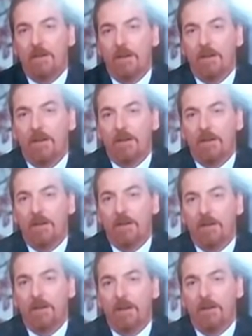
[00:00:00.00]

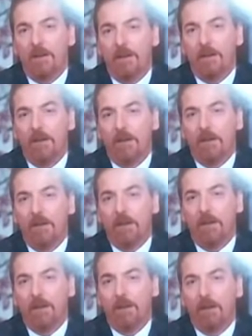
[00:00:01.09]

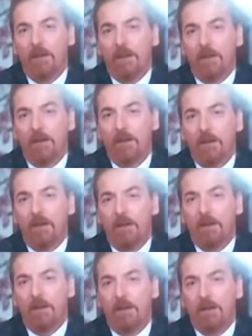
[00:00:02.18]
No words are spoken by the person on screen.